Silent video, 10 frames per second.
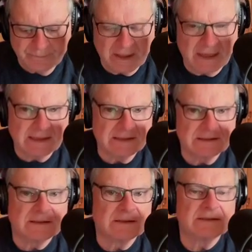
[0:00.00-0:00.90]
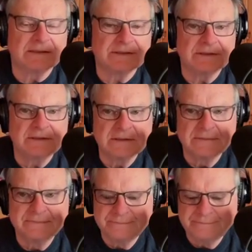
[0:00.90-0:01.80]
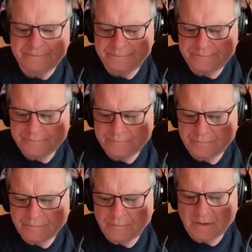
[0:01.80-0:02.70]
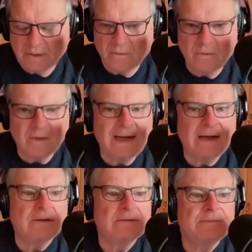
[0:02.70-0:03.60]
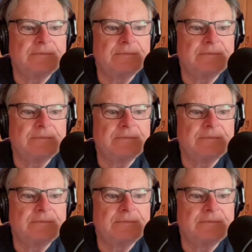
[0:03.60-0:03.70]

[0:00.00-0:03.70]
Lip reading: and his decisions, while